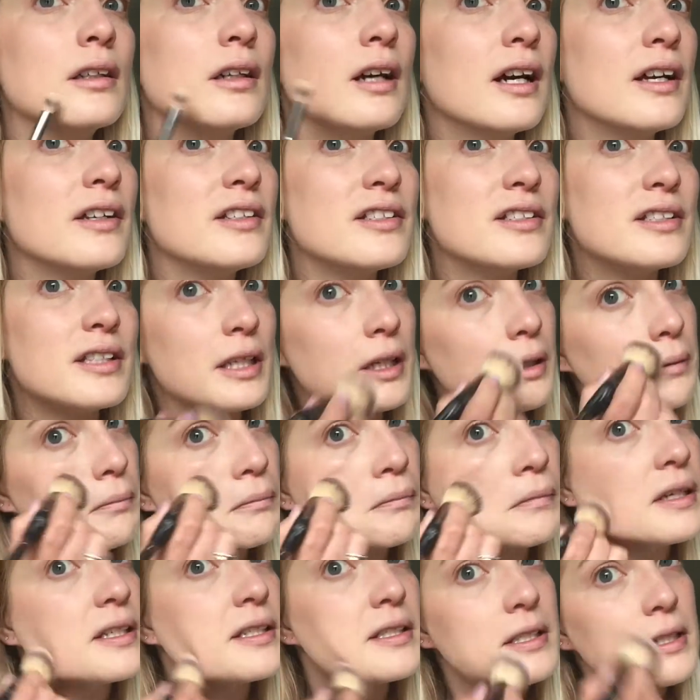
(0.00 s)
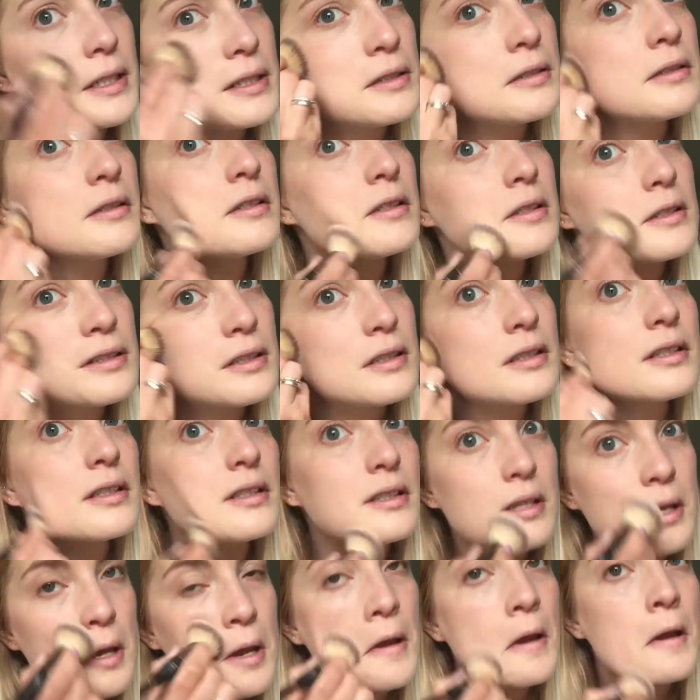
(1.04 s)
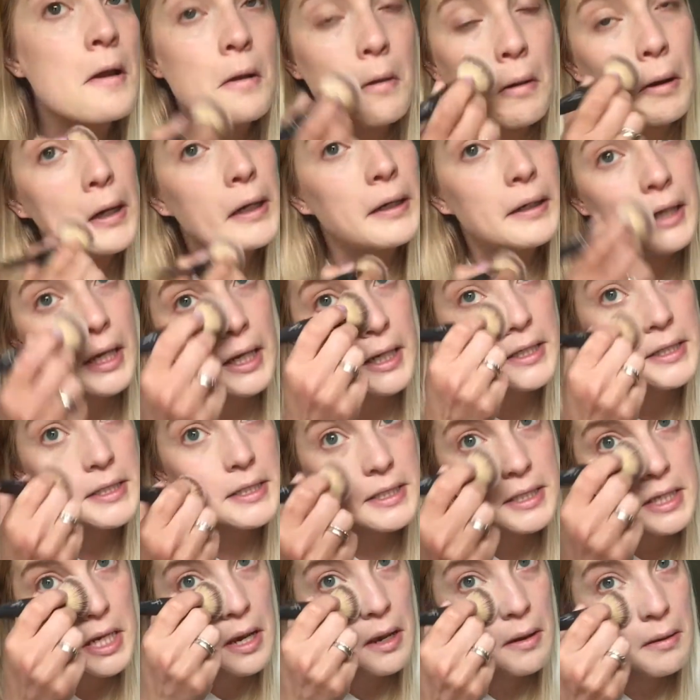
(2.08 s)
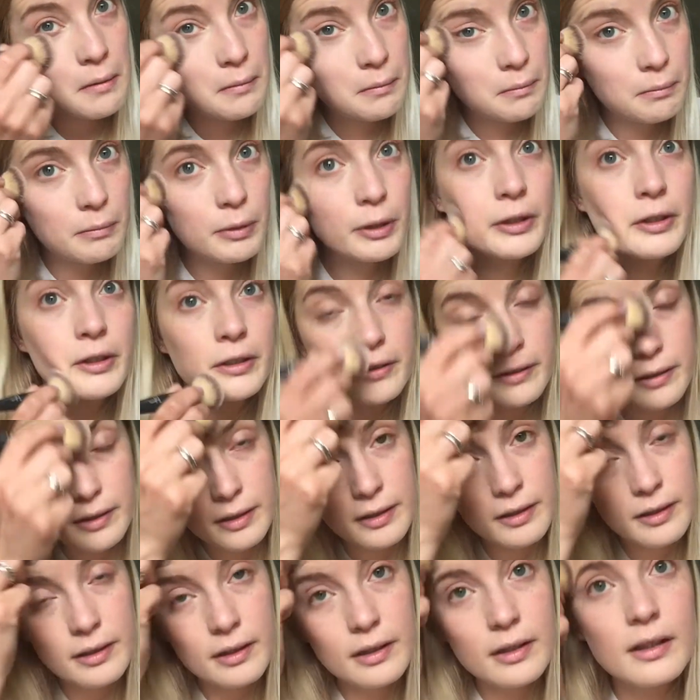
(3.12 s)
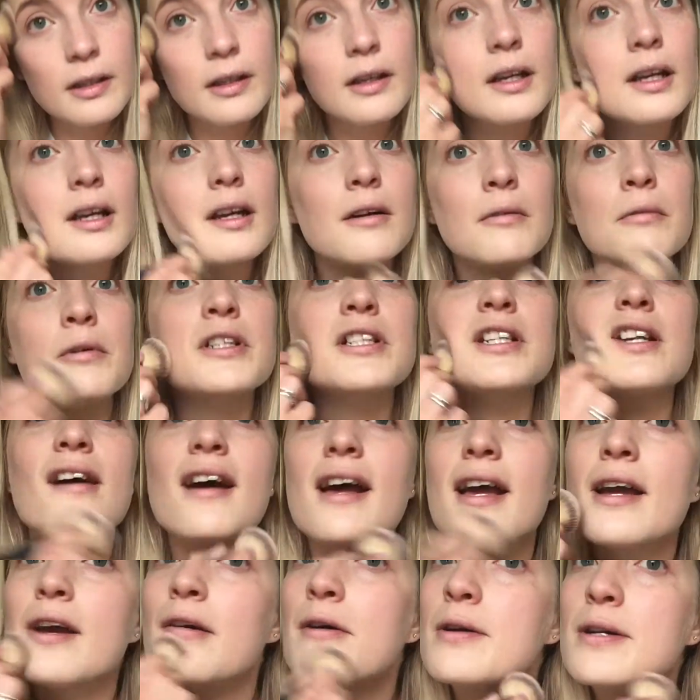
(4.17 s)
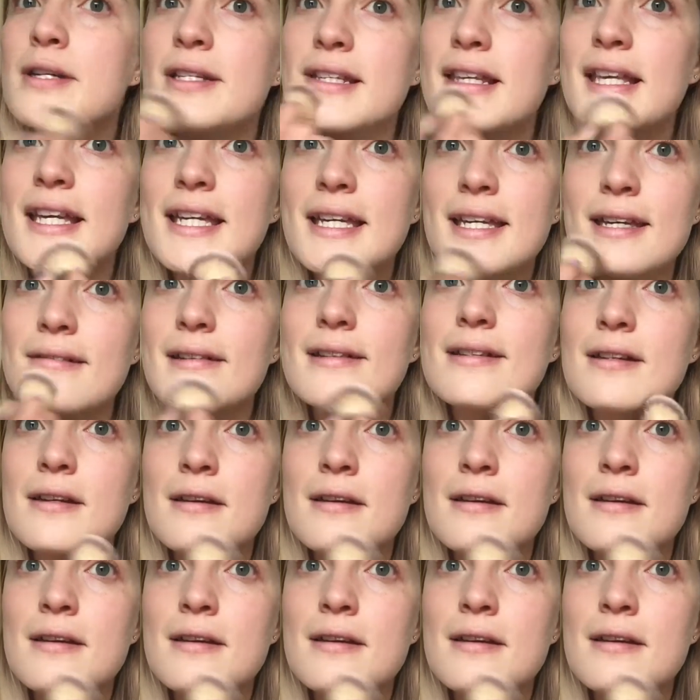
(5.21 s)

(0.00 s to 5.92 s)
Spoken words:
I just think my skin just looks quite nice and blurred, which I always like.